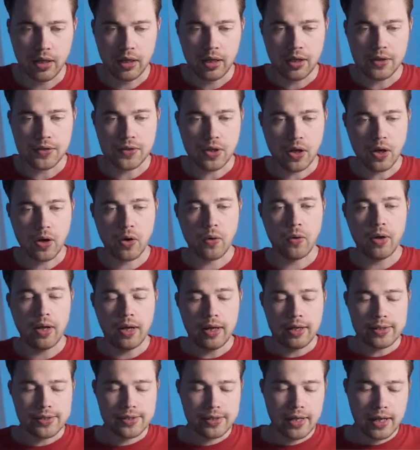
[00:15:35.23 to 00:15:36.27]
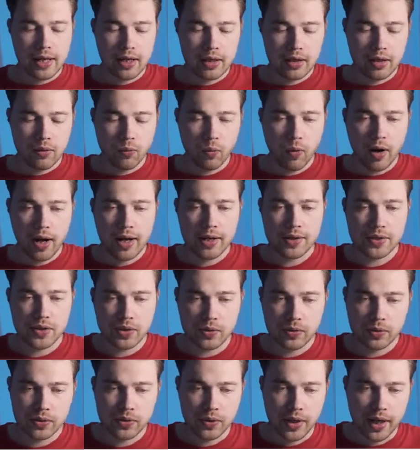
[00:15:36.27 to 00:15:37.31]
So saying y is
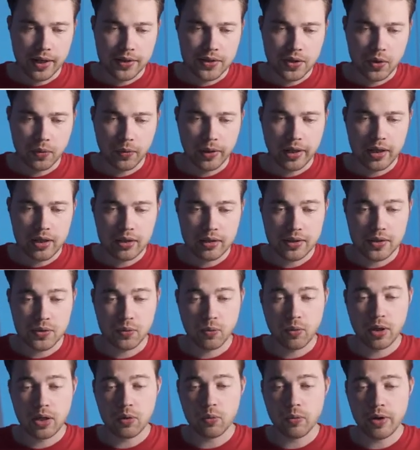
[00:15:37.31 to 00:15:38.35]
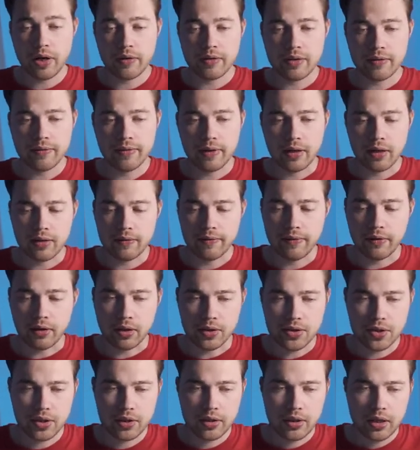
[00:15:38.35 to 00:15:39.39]
equal to x squared is one way of defining a
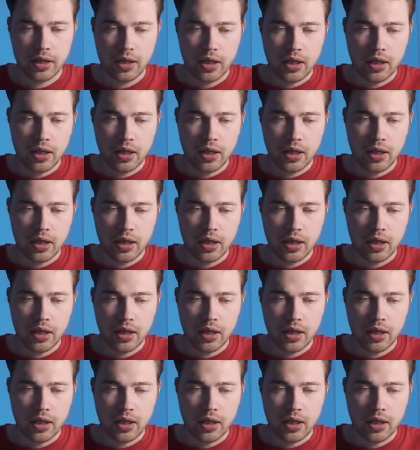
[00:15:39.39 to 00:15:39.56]
function.